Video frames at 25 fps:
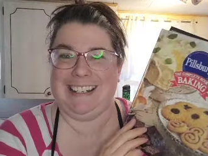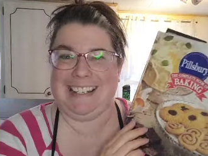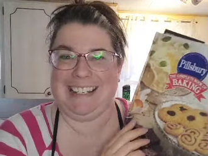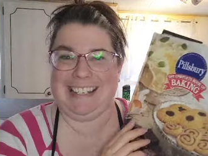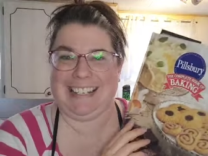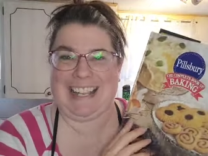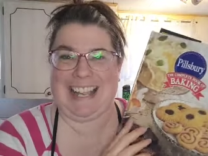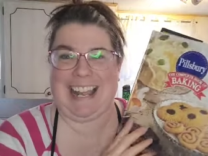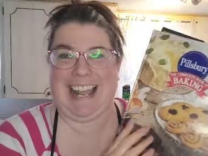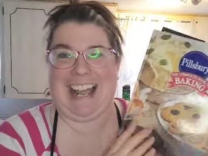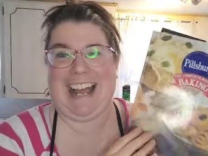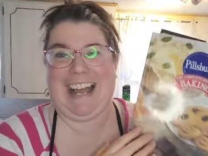Uh,
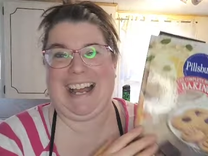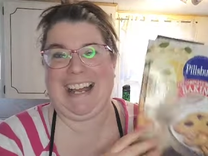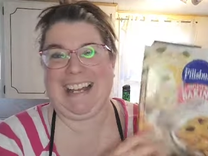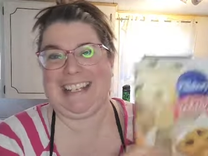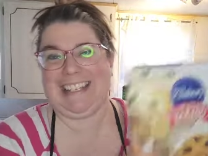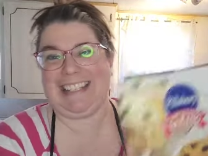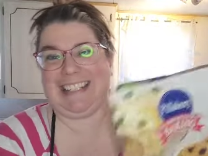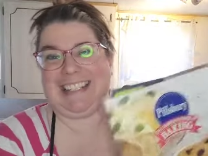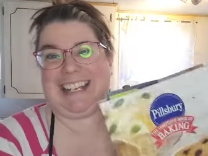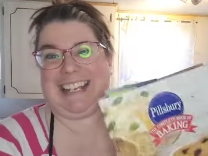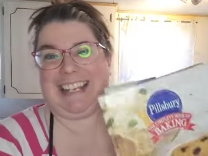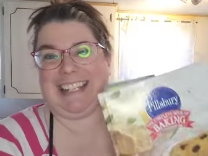
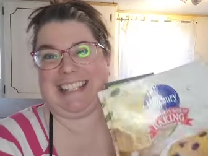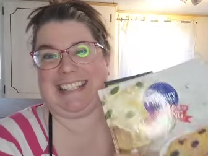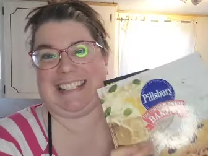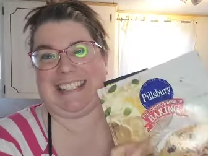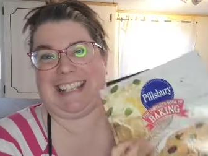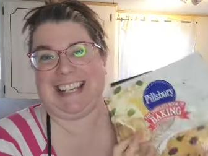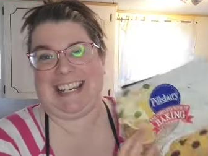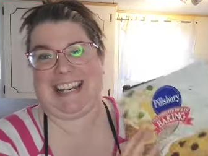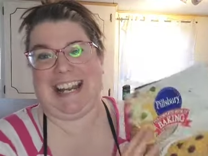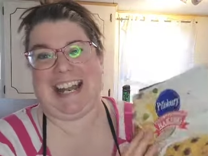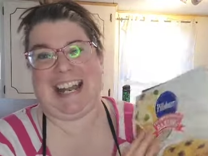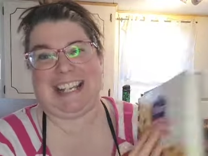yeah,
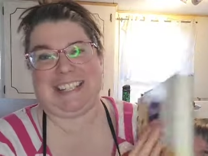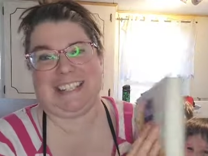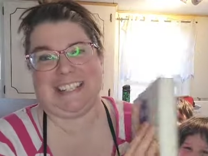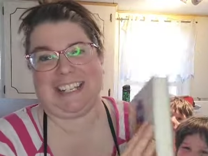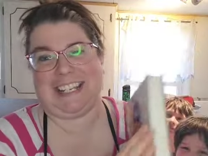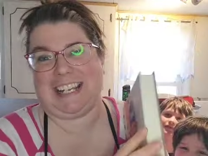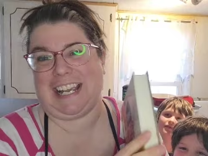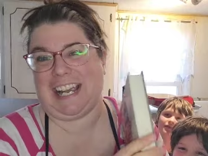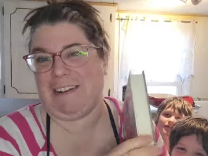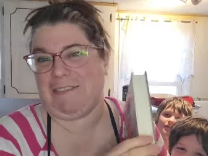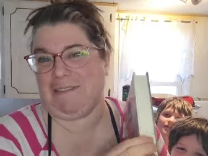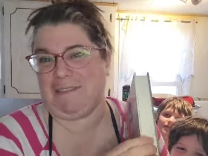because it has
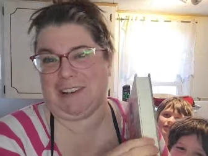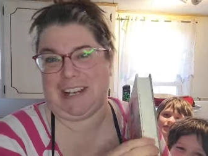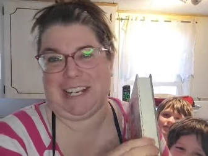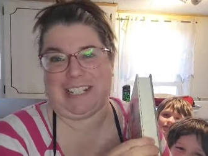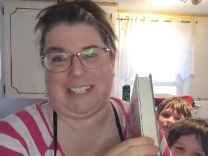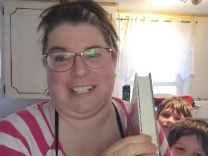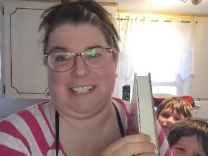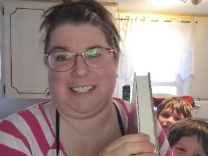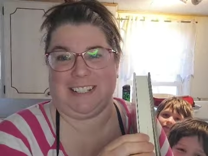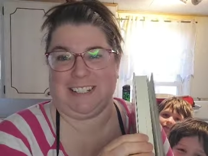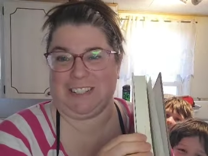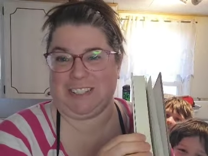like every
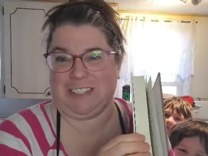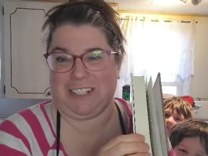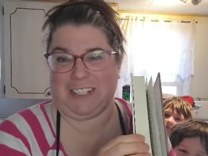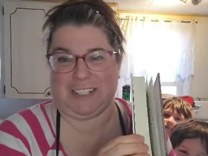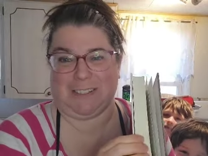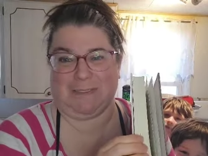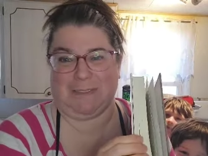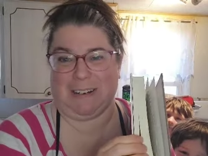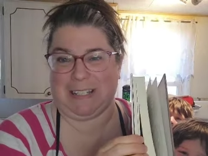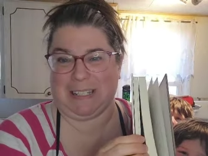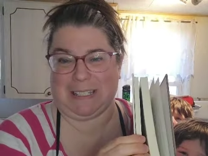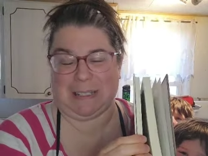
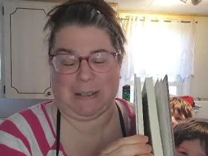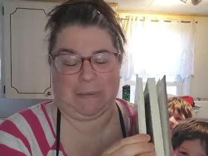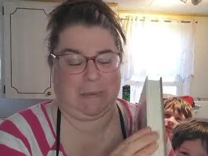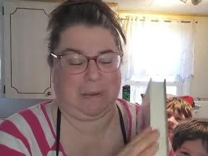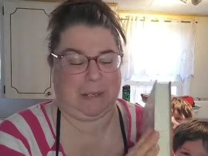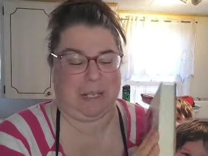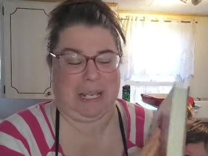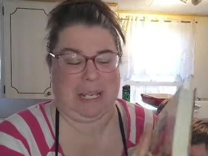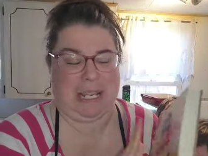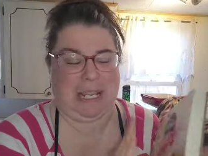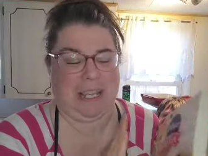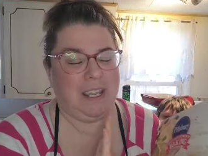delicious
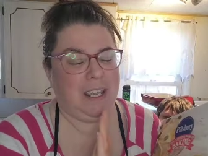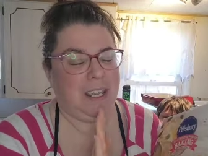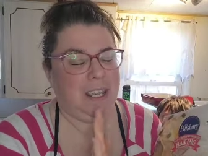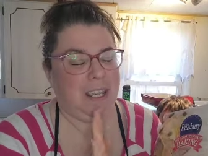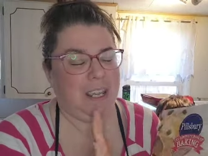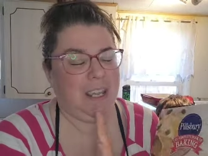recipe.